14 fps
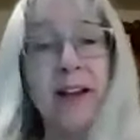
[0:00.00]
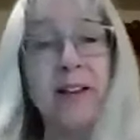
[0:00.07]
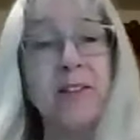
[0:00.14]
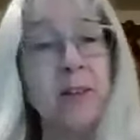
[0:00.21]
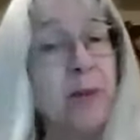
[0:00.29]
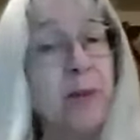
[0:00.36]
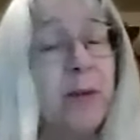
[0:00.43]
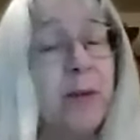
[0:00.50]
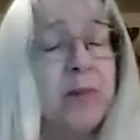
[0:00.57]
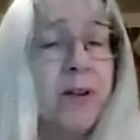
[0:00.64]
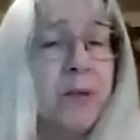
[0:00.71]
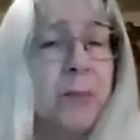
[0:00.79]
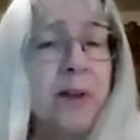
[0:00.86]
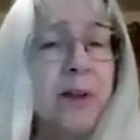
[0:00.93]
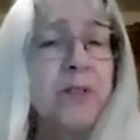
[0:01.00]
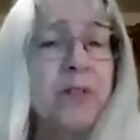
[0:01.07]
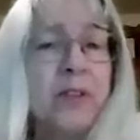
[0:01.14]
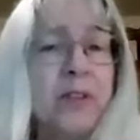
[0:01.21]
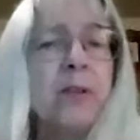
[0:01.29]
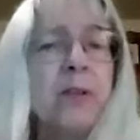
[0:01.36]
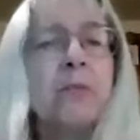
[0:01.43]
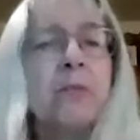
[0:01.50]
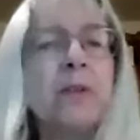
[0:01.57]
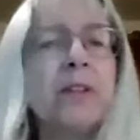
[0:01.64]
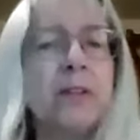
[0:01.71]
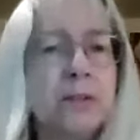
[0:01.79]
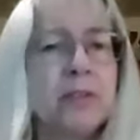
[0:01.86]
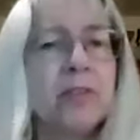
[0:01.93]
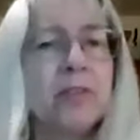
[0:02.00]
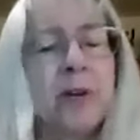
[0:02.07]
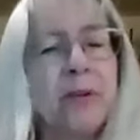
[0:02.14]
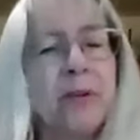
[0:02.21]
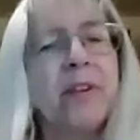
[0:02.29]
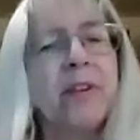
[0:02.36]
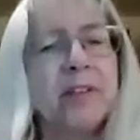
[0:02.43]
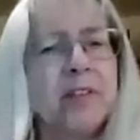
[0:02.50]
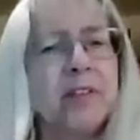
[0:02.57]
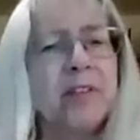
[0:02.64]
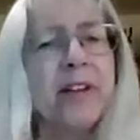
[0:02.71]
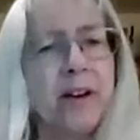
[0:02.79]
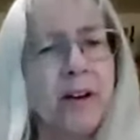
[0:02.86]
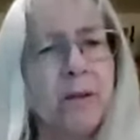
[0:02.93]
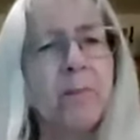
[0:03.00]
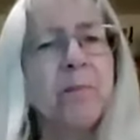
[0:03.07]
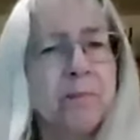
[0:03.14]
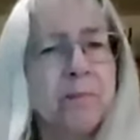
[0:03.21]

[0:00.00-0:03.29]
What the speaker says: and sometimes colored pencil too. We do some other things in there.